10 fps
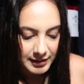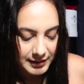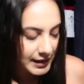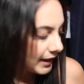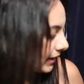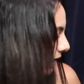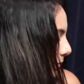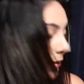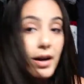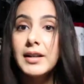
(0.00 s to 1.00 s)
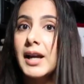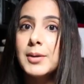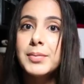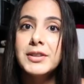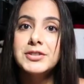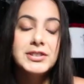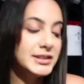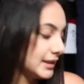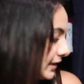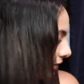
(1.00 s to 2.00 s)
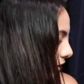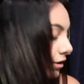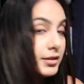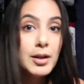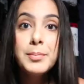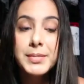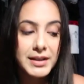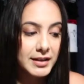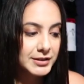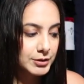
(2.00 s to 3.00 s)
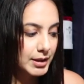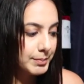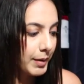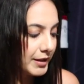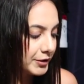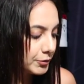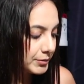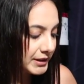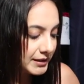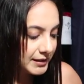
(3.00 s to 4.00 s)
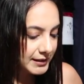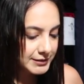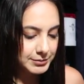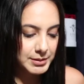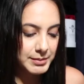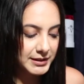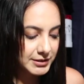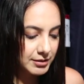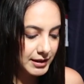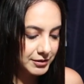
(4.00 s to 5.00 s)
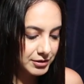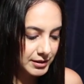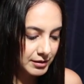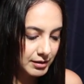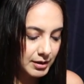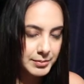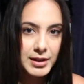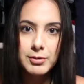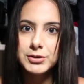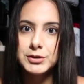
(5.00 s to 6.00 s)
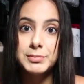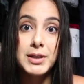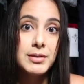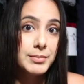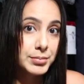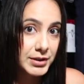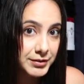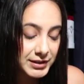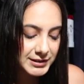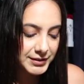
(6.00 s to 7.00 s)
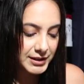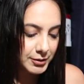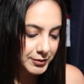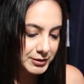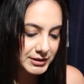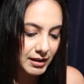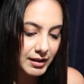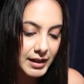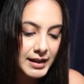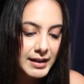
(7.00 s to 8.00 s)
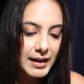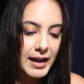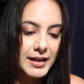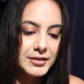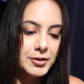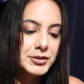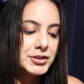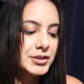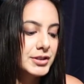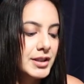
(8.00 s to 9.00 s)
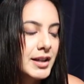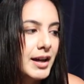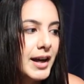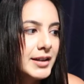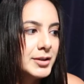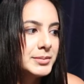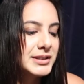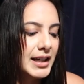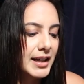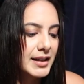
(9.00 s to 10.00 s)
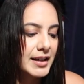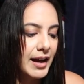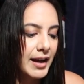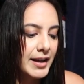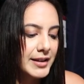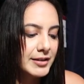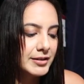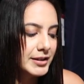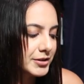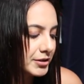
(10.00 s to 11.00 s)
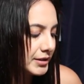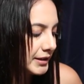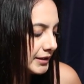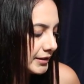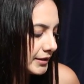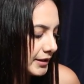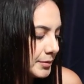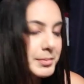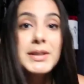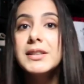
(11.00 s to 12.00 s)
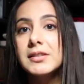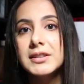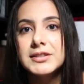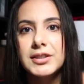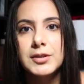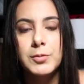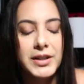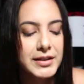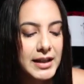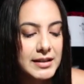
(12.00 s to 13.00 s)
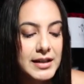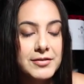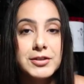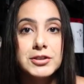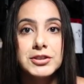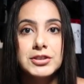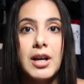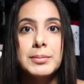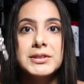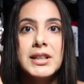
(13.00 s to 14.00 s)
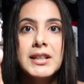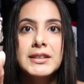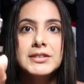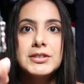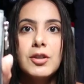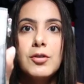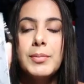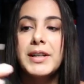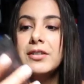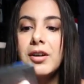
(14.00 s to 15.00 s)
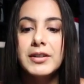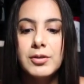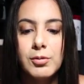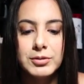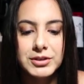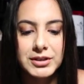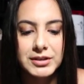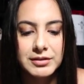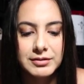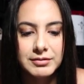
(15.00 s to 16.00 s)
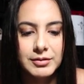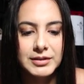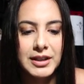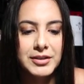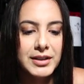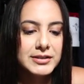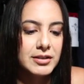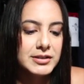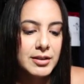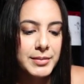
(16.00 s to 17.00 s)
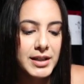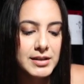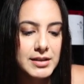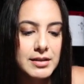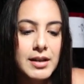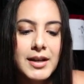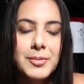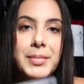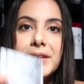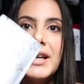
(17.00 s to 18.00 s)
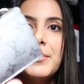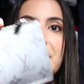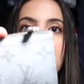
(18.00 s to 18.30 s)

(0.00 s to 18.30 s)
that I bought, I purchased in Colombia. So I bought 3 things from the men's collection in Colombia, which was my previous video if you saw. And those are items that I literally immediately started wearing and never stopped. So my card holder, now you guys all saw my ID. But yeah, my